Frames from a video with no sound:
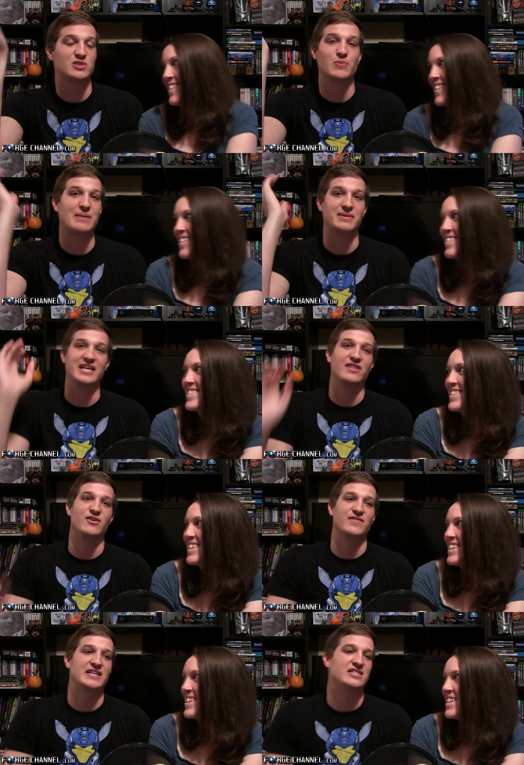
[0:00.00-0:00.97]
Speaker 1: It's probably
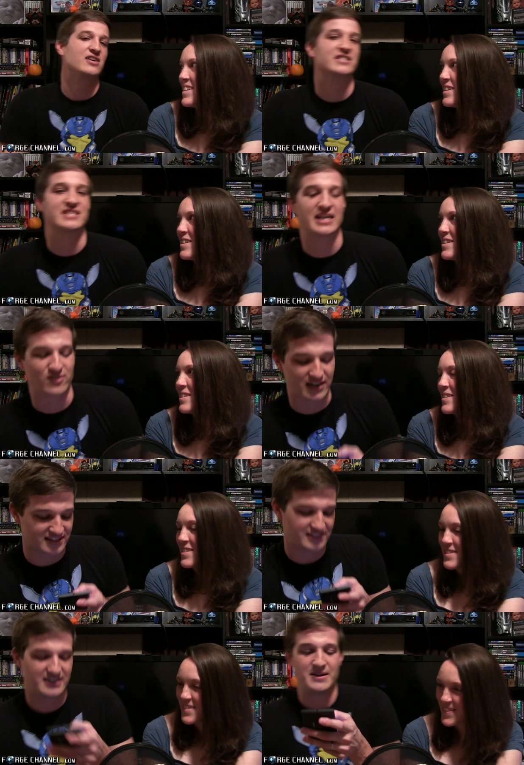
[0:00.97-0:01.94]
neither of these. I'll just say
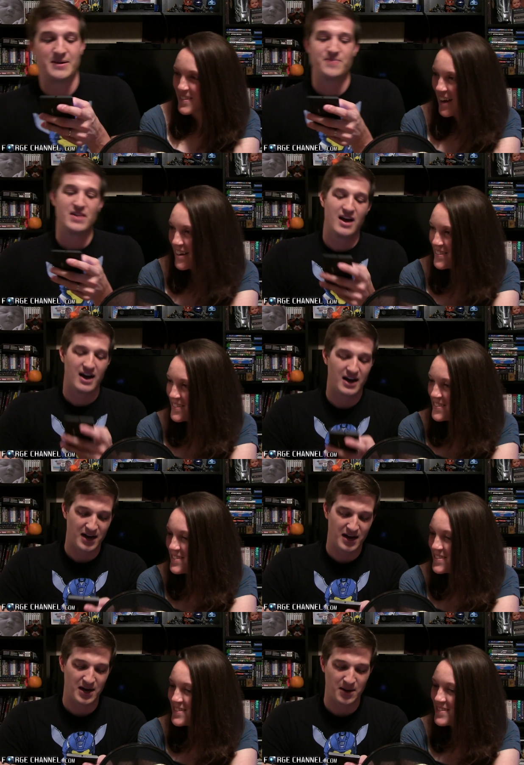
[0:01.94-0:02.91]
grunts. Okay.
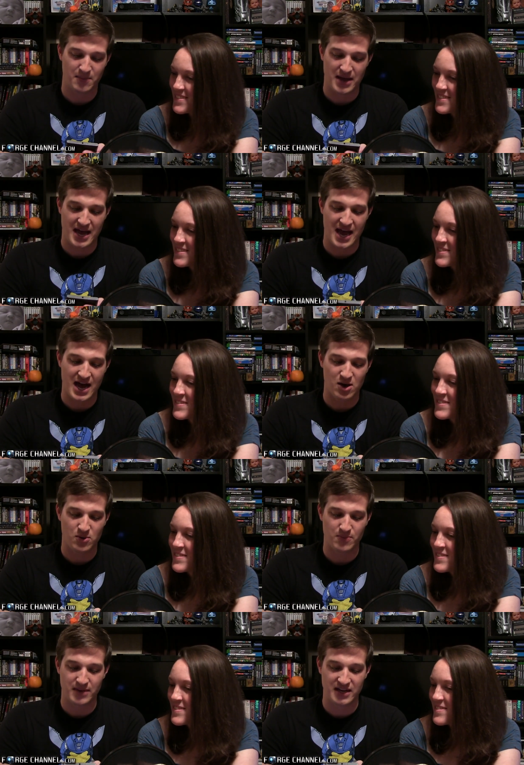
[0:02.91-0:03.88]
Um,
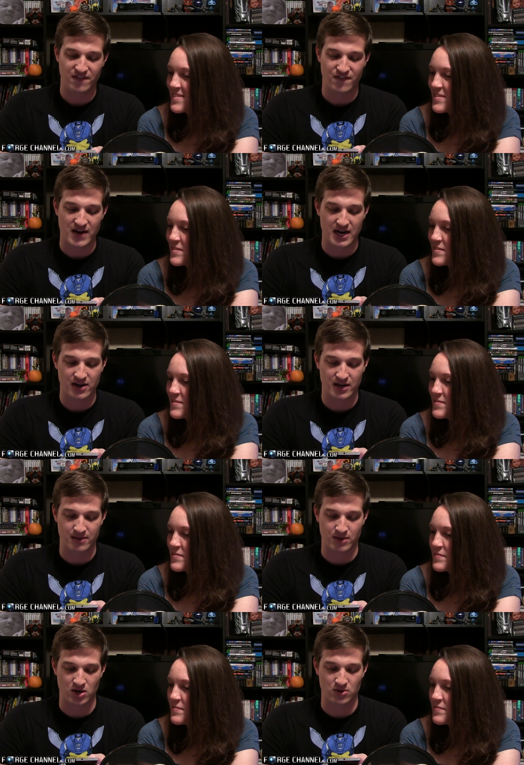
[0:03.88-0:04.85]
how many
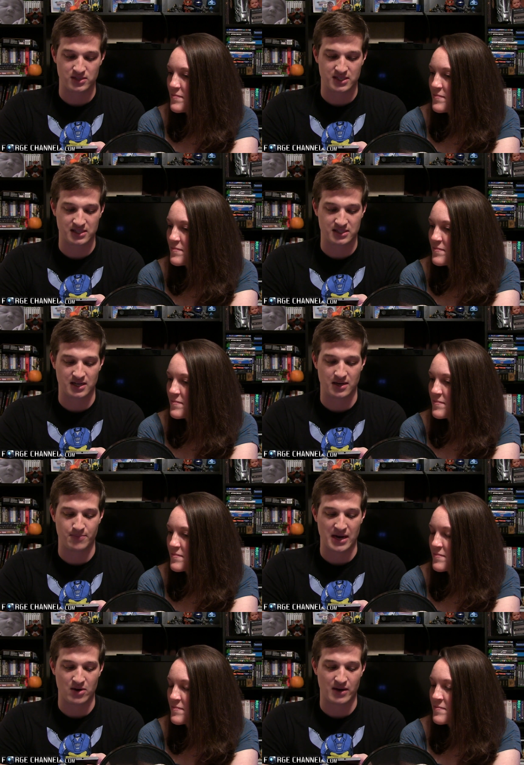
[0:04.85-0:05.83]
firing modes does
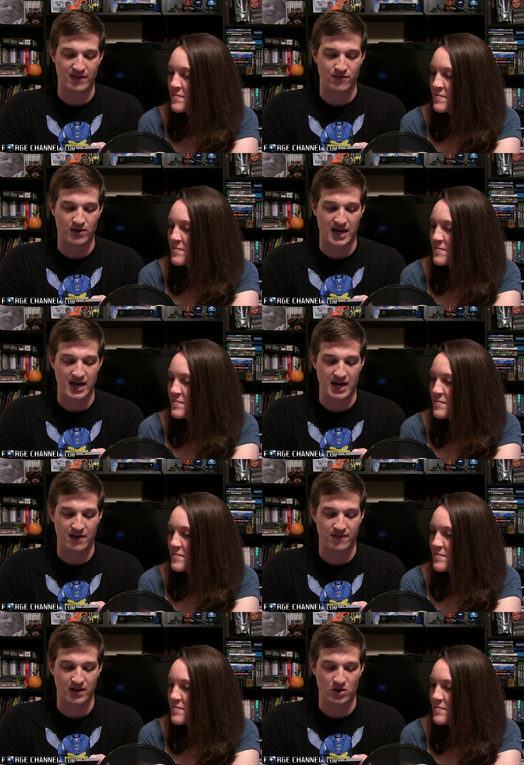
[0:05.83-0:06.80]
the battle rifle
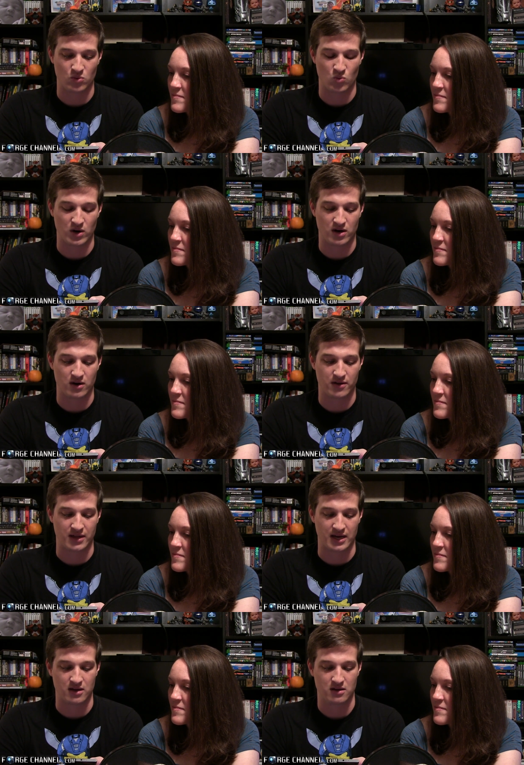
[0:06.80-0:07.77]
have, and what are
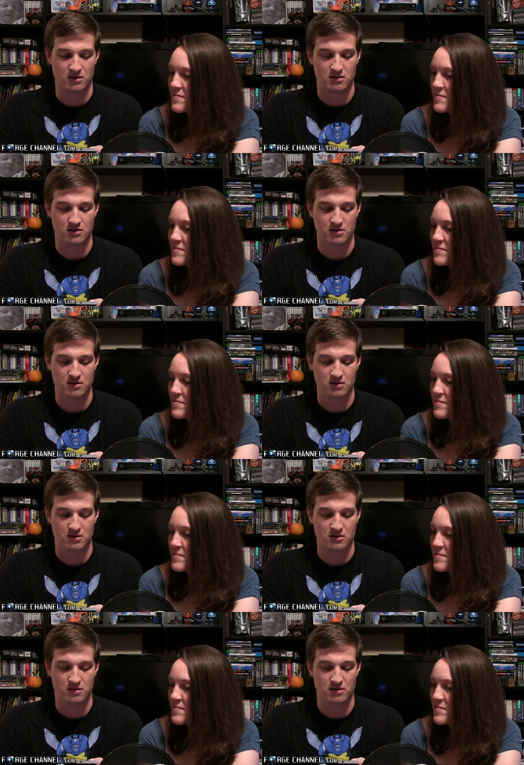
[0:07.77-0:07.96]
they?